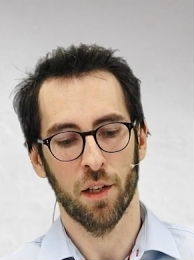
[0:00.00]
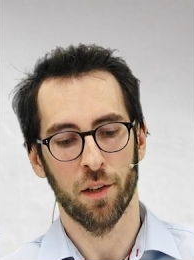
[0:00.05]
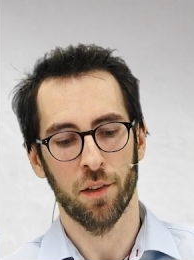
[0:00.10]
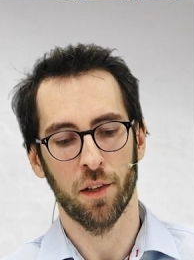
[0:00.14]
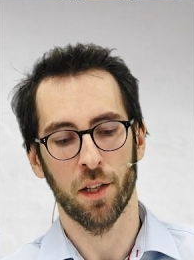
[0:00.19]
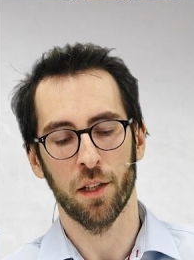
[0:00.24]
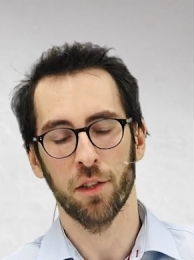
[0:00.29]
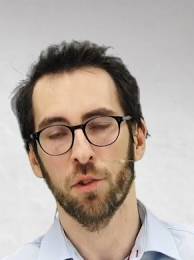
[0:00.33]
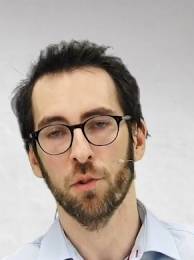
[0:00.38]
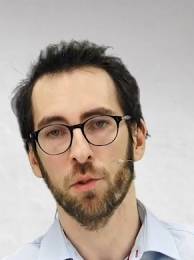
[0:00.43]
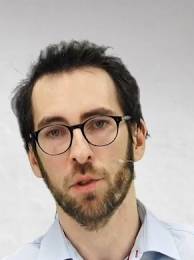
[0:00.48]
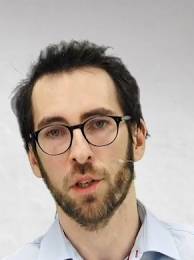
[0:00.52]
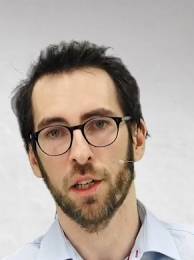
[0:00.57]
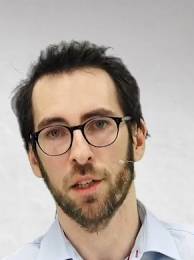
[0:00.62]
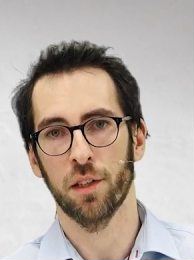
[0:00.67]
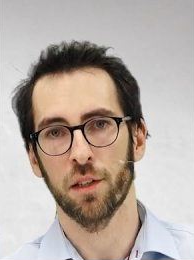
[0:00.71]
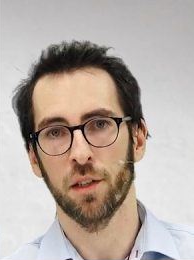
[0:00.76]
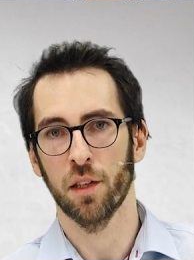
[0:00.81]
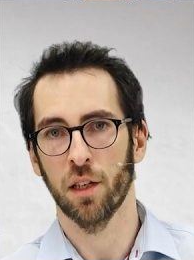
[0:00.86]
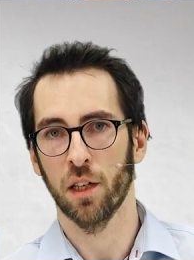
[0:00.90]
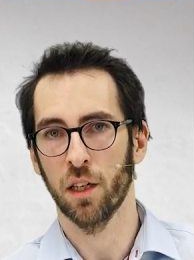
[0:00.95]
then you
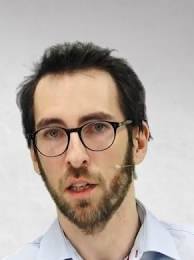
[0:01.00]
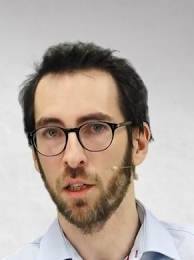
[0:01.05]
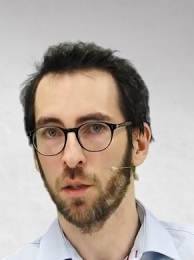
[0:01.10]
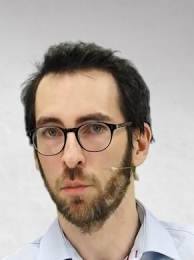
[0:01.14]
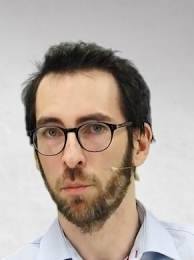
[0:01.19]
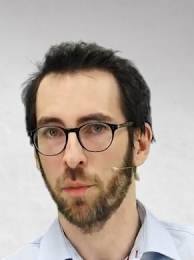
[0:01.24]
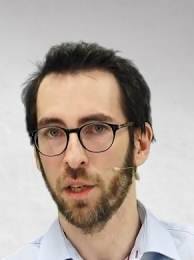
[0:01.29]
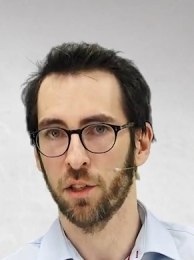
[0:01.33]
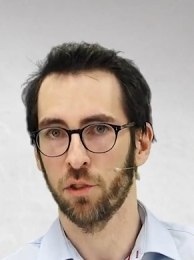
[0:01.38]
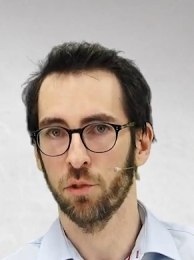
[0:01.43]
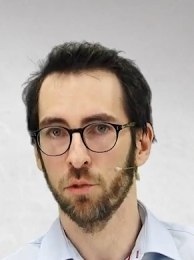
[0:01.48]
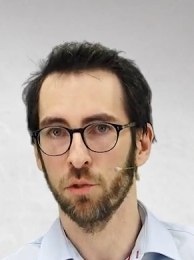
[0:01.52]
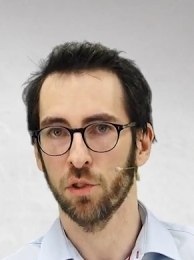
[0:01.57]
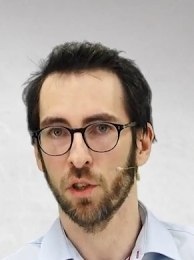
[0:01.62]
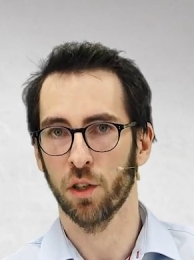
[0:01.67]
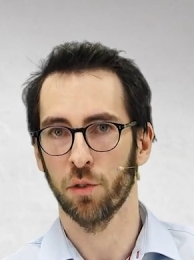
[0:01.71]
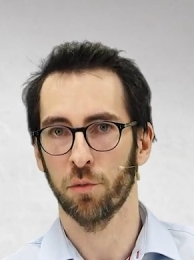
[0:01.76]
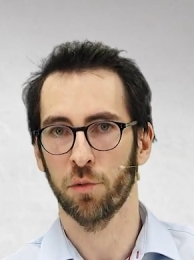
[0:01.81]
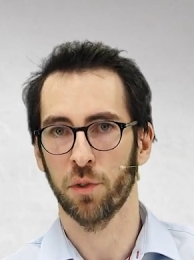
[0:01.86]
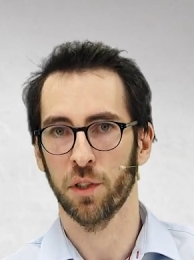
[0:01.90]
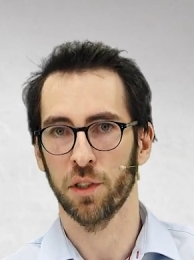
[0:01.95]
can uh, make use
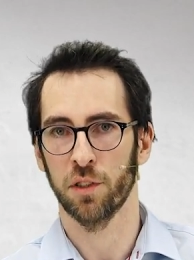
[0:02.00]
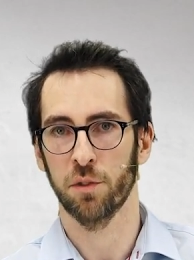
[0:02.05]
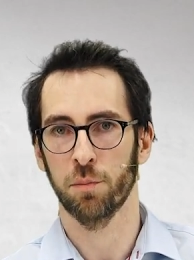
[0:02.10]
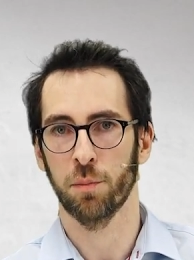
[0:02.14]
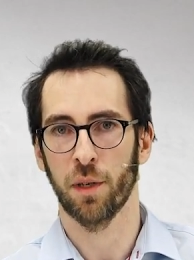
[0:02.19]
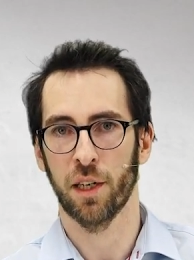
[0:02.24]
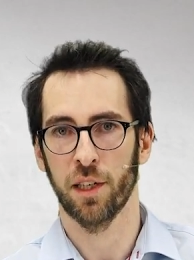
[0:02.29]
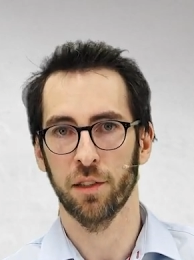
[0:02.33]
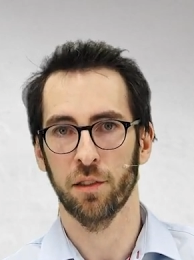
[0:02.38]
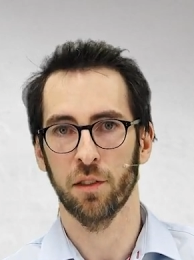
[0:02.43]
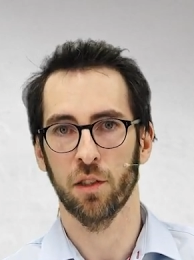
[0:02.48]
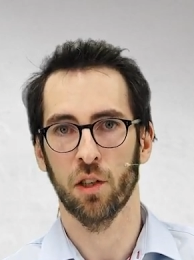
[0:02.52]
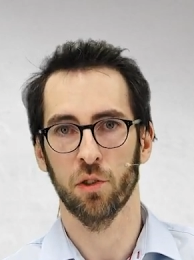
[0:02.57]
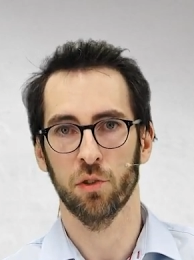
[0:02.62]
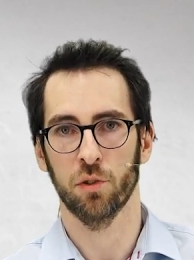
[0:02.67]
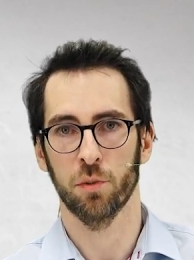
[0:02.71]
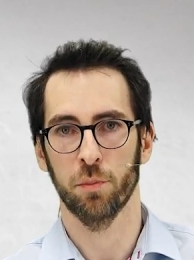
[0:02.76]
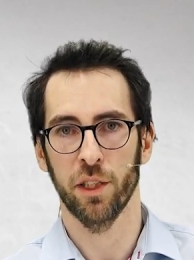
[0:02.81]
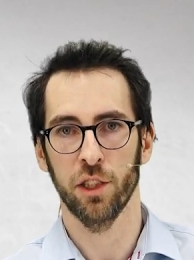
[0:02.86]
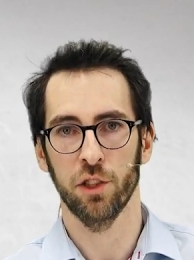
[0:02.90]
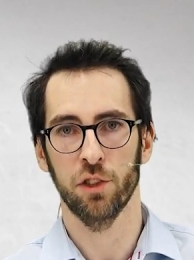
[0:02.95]
of these Python
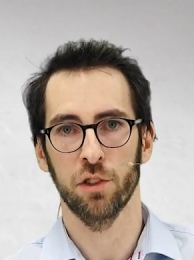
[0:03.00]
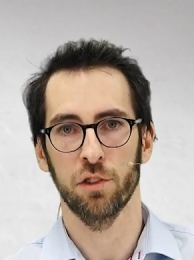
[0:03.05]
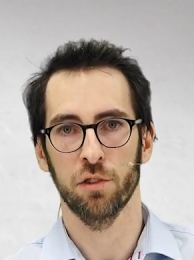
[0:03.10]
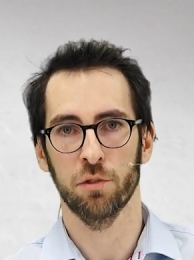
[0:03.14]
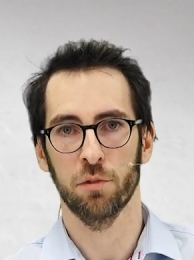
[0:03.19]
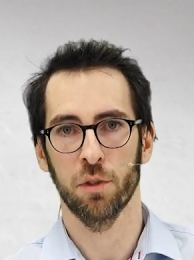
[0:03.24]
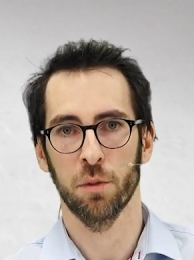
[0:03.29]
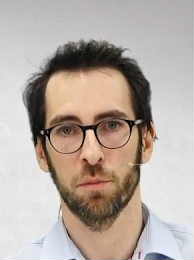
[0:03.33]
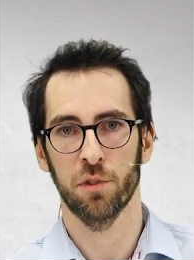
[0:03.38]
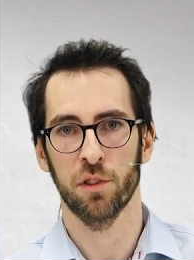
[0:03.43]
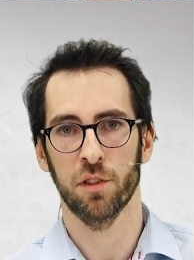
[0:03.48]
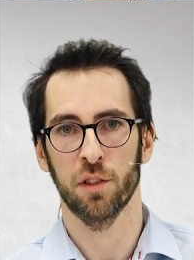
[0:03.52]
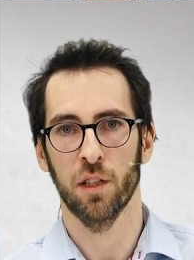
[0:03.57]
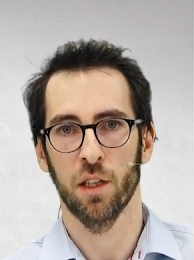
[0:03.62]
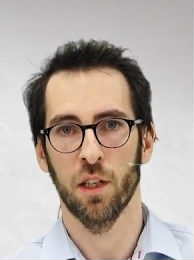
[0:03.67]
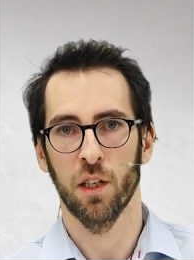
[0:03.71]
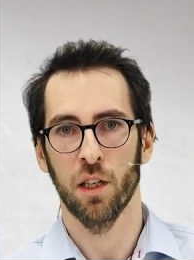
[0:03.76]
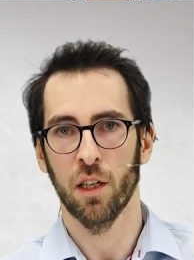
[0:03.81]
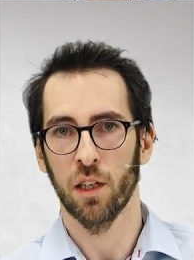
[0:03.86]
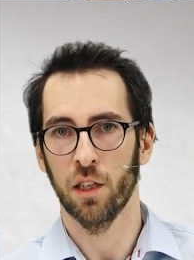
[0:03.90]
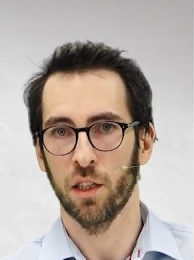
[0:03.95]
automation scripts
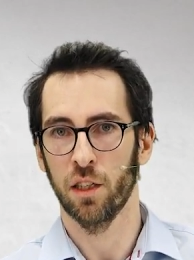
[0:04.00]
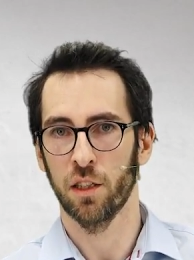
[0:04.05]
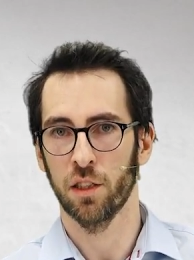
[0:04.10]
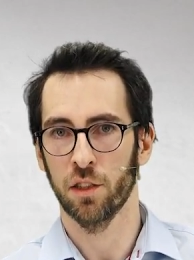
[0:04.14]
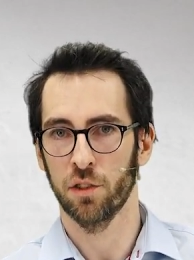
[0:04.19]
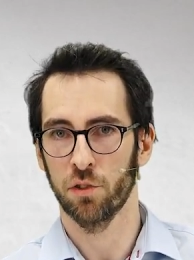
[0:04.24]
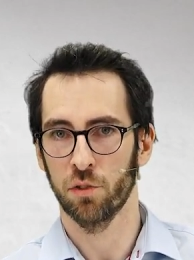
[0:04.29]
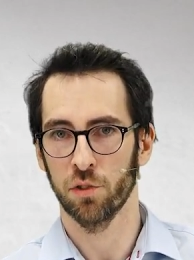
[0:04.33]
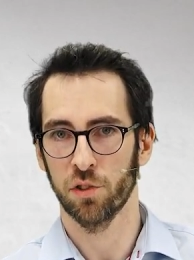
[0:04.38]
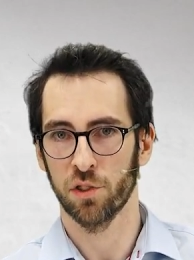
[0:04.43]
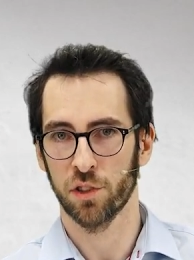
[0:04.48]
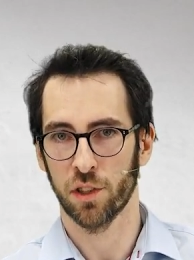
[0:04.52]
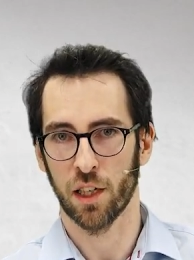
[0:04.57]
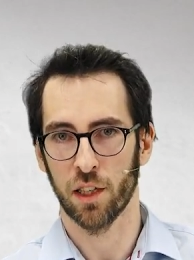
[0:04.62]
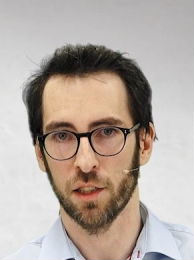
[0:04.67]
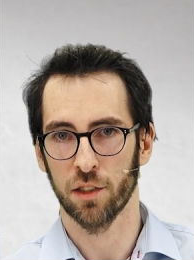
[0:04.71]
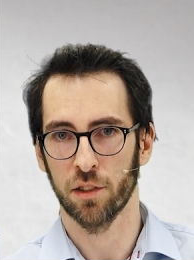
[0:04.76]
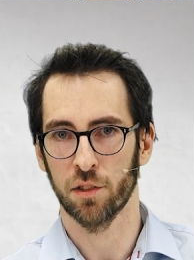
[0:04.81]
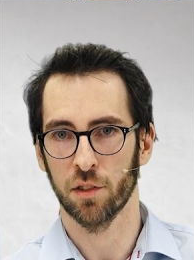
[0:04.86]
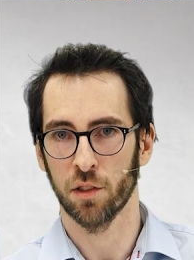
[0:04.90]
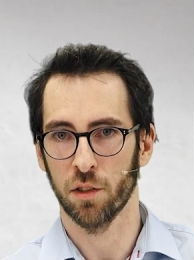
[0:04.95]
uh, to
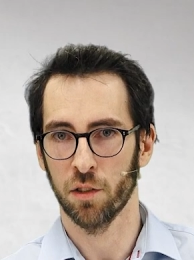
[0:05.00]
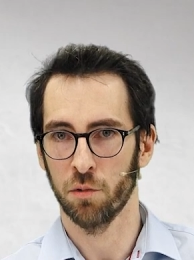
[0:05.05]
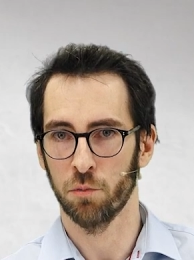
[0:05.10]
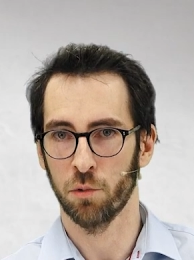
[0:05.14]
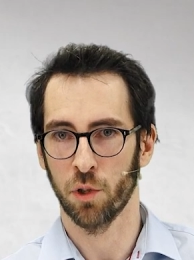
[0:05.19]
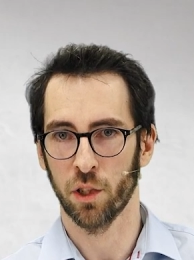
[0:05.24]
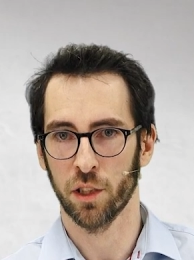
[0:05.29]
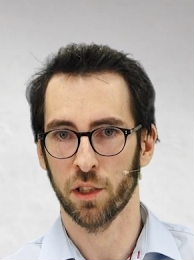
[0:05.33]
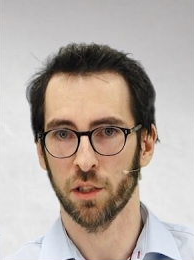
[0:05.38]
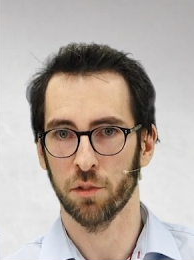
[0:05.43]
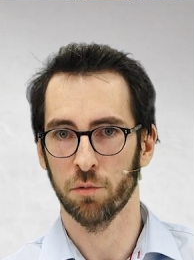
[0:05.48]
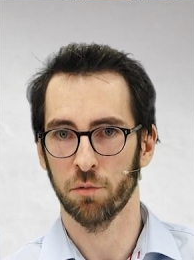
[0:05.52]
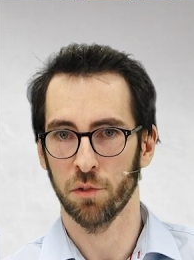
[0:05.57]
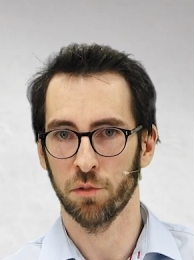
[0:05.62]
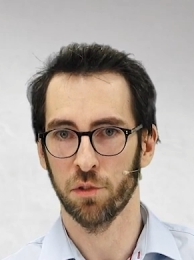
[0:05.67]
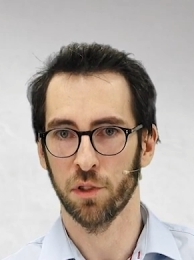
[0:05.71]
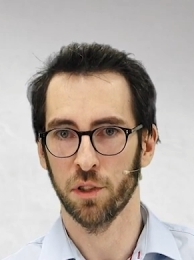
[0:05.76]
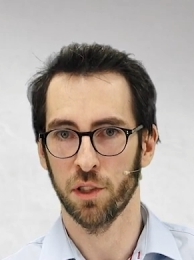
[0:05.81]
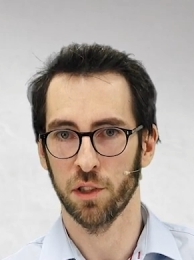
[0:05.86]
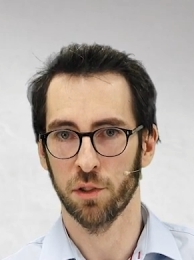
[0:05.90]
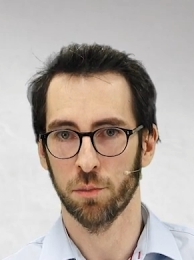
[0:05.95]
start working with
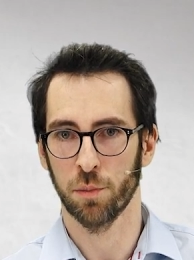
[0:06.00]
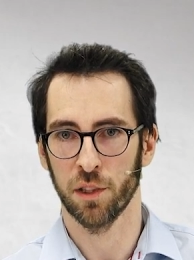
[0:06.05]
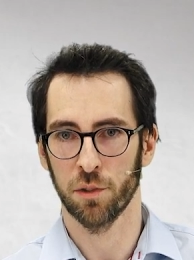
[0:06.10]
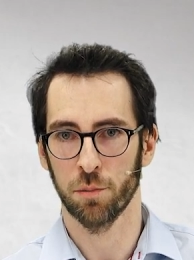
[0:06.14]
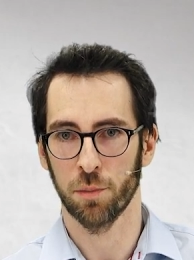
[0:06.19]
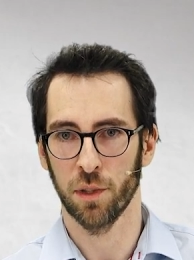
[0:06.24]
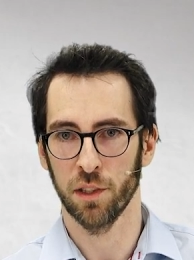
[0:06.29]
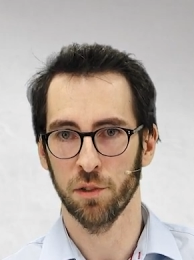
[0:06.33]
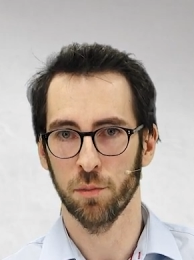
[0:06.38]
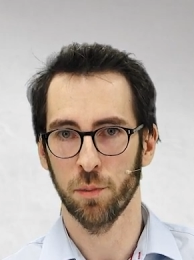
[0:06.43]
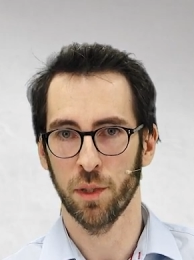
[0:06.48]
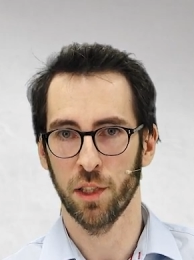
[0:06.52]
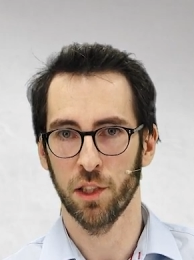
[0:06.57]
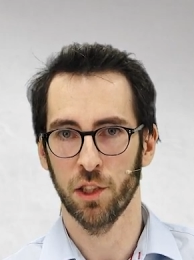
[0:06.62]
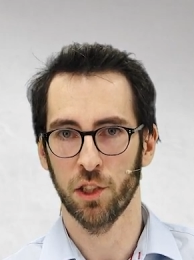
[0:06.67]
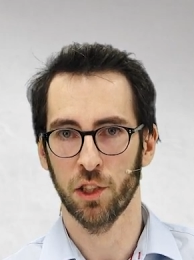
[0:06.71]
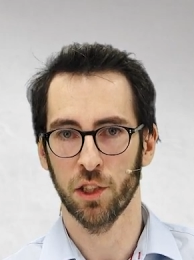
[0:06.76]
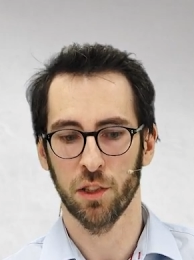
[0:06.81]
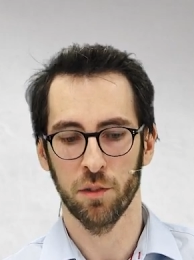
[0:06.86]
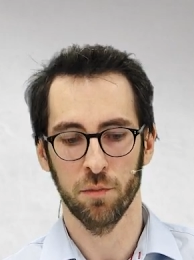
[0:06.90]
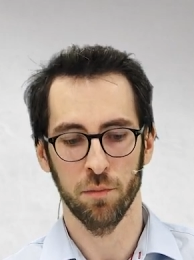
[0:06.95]
the DSpace Bus
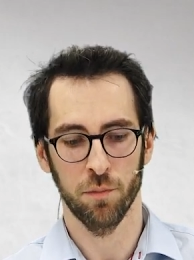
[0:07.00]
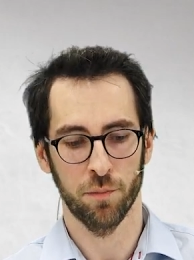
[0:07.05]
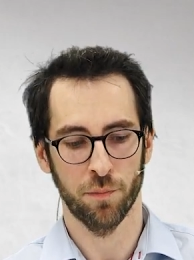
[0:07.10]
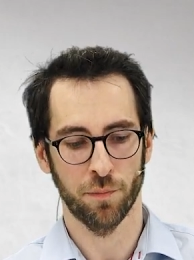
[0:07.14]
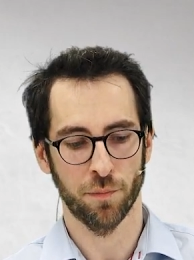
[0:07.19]
Manager.